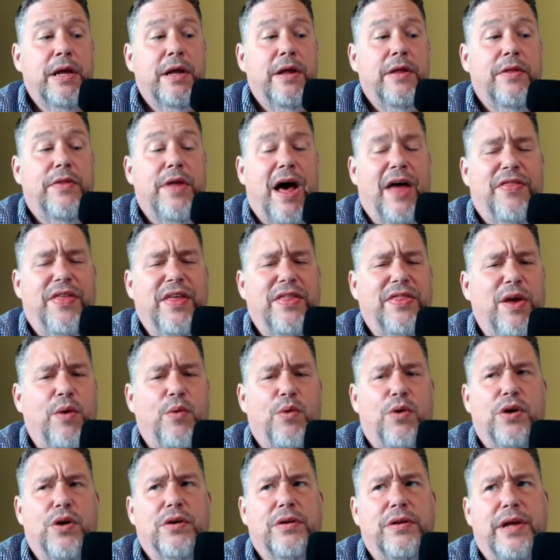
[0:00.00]
I think they
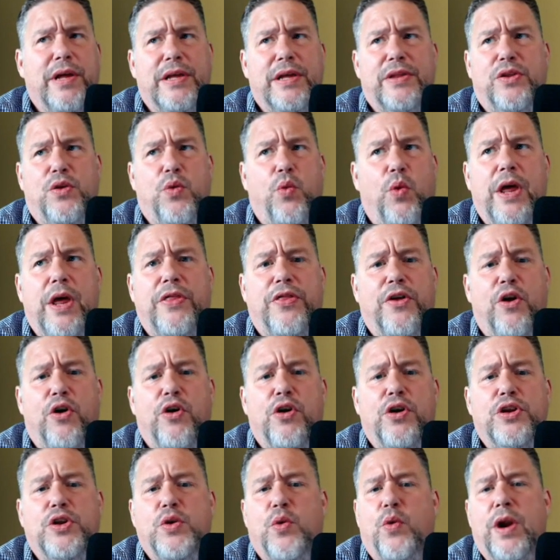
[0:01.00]
were like 23rd
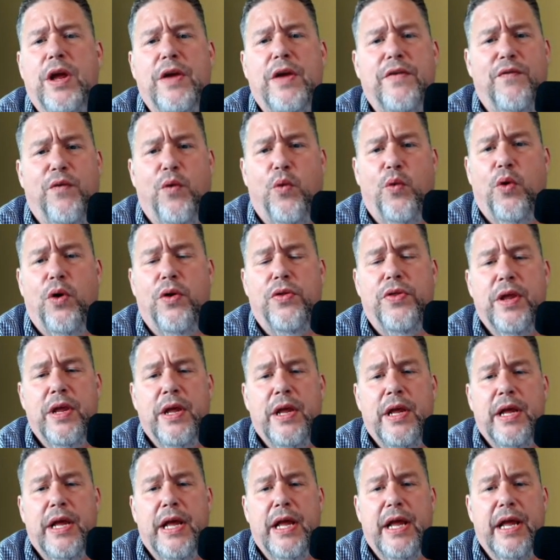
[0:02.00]
or 24th
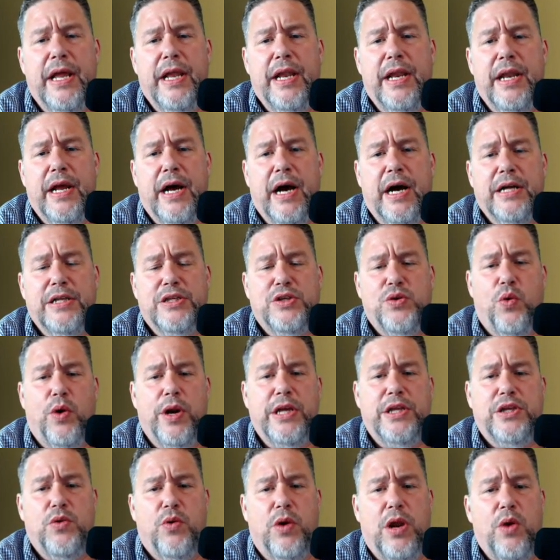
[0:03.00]
in
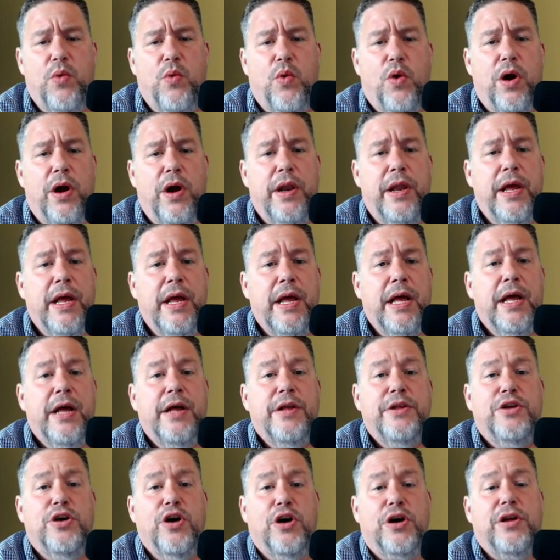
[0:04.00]
2021.
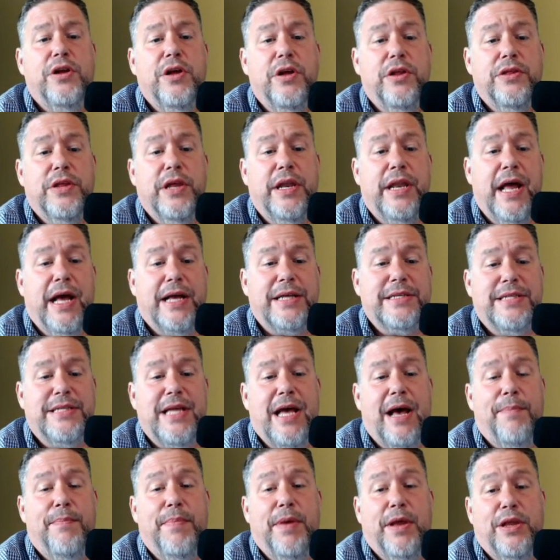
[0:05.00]
Took the next
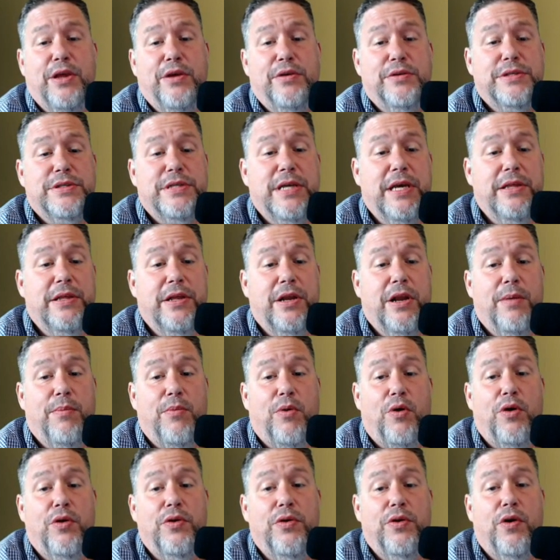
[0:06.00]
step, and you see the
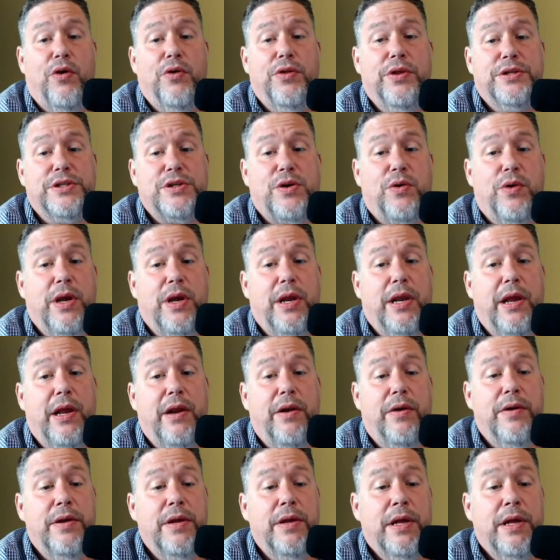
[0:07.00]
number on the screen here.